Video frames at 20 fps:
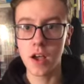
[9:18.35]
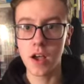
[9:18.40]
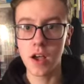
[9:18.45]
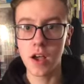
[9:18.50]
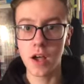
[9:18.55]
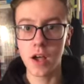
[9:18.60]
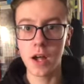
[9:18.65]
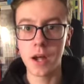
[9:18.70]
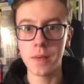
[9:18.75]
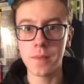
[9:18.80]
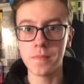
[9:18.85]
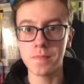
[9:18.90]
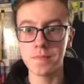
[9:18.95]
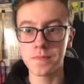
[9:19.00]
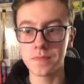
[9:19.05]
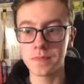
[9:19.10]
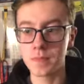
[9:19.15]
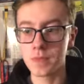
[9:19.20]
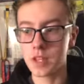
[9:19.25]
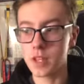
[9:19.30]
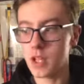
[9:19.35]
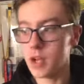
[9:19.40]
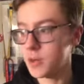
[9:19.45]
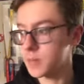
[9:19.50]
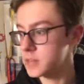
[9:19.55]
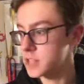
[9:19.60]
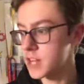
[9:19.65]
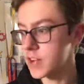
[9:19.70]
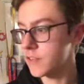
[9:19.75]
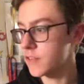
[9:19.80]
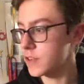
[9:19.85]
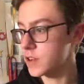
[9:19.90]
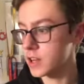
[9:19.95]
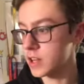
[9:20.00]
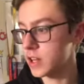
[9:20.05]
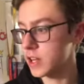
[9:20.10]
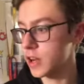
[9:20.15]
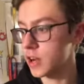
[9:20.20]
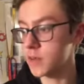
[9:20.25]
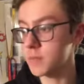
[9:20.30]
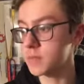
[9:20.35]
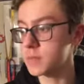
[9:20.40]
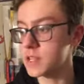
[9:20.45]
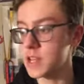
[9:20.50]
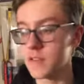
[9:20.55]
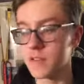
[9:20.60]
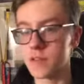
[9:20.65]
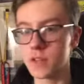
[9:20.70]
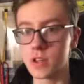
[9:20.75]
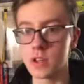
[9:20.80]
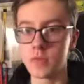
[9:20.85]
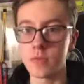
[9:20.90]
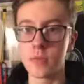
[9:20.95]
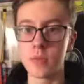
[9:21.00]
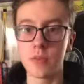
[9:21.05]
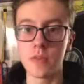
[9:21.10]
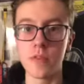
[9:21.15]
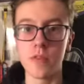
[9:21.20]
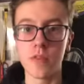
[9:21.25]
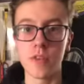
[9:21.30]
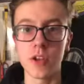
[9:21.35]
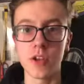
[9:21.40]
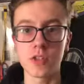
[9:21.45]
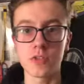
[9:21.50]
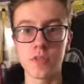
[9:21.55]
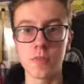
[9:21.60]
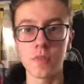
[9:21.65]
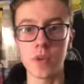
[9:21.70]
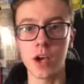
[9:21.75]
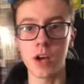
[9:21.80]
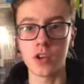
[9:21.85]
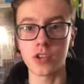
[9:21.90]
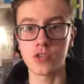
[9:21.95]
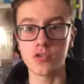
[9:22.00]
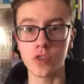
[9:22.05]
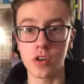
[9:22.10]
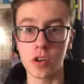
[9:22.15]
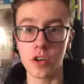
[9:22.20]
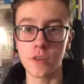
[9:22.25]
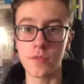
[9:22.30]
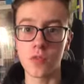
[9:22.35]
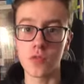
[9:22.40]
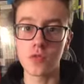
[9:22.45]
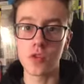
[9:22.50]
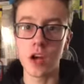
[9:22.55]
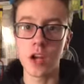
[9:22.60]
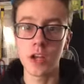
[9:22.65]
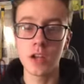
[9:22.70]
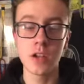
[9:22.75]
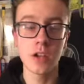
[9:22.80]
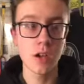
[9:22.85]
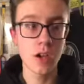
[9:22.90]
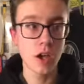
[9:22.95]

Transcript: I'm definitely will be the first to admit I struggle in the rain.